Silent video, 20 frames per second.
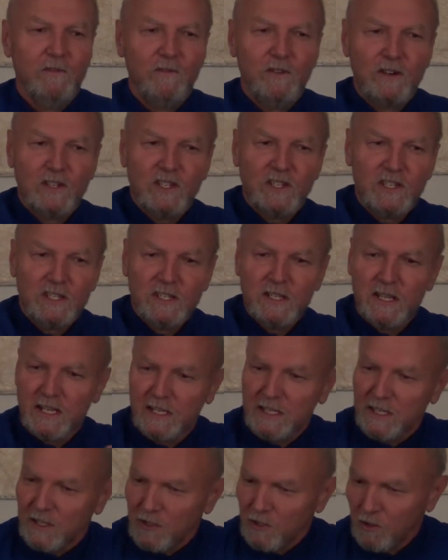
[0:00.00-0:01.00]
versus
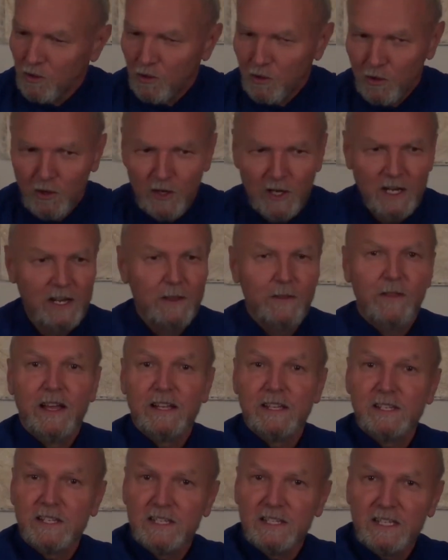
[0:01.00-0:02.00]
this is good and
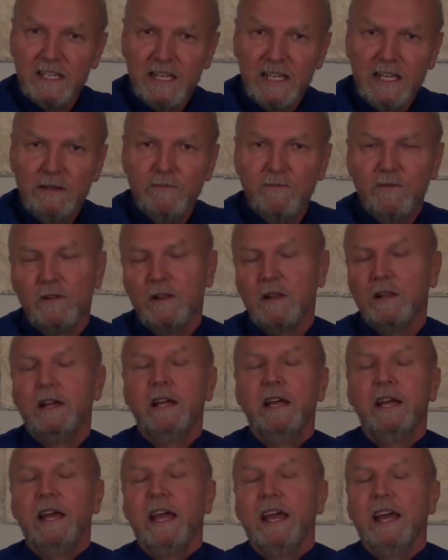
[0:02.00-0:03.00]
this is evil.
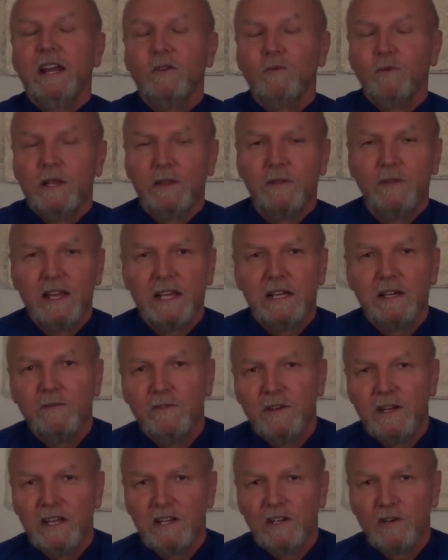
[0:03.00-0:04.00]
And we think
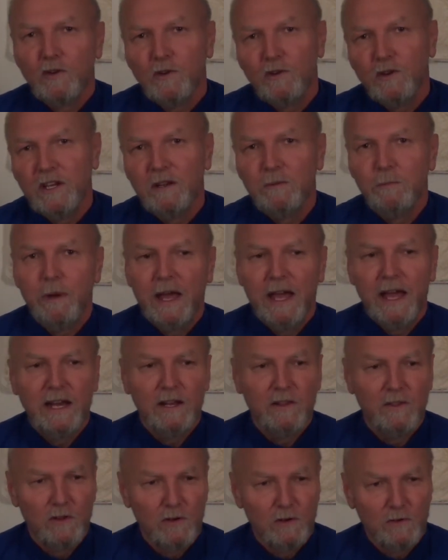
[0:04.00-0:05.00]
of it in good and
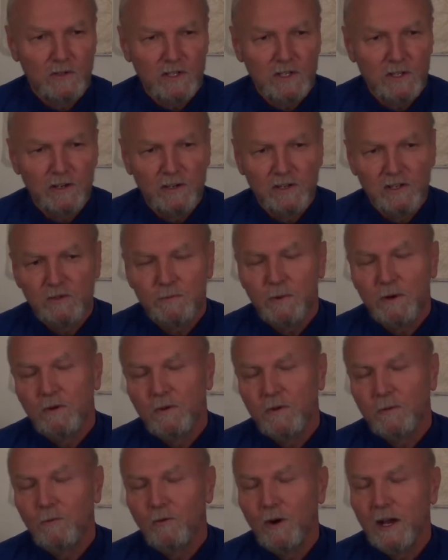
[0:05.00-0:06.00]
bad in those terms, but
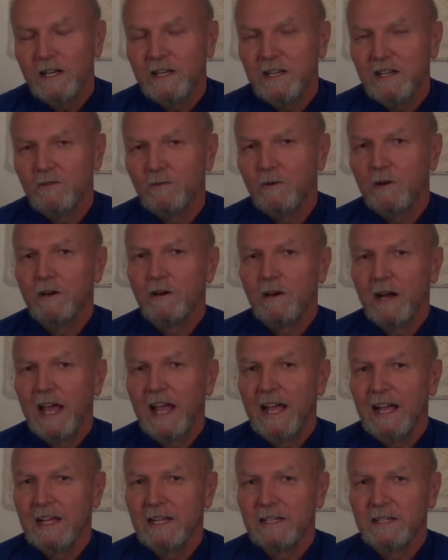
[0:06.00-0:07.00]
right and wrong
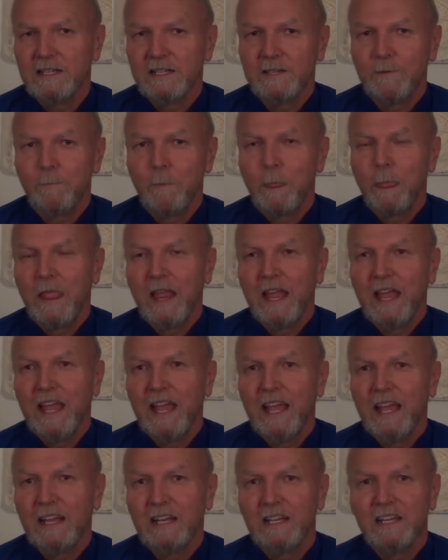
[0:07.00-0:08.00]
has
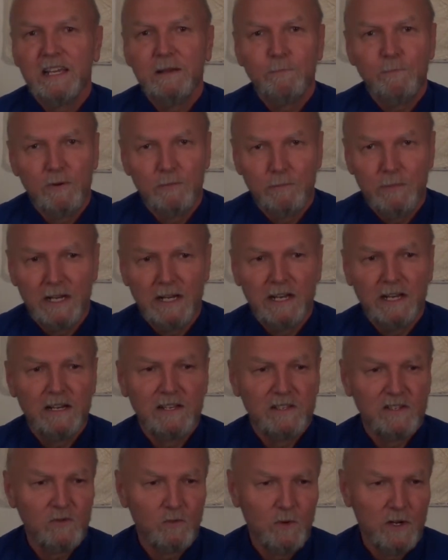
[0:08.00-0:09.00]
a deeper meaning
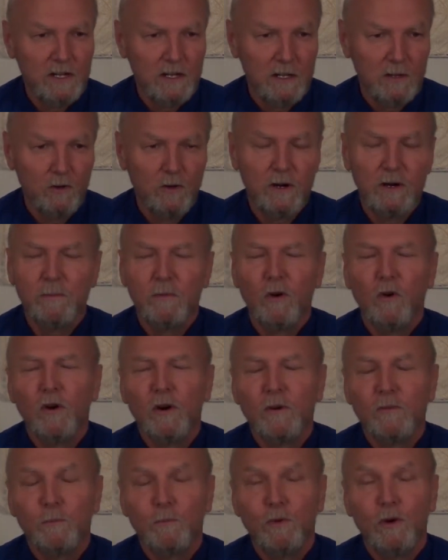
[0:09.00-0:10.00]
as well,
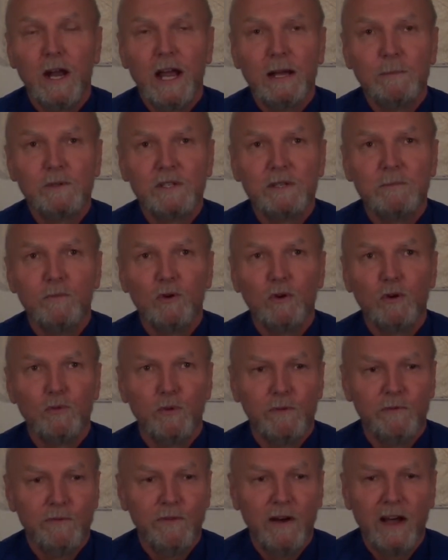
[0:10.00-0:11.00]
or perhaps a more
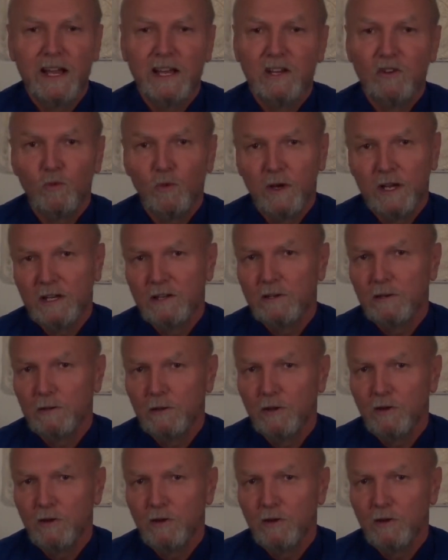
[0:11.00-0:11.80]
refined way to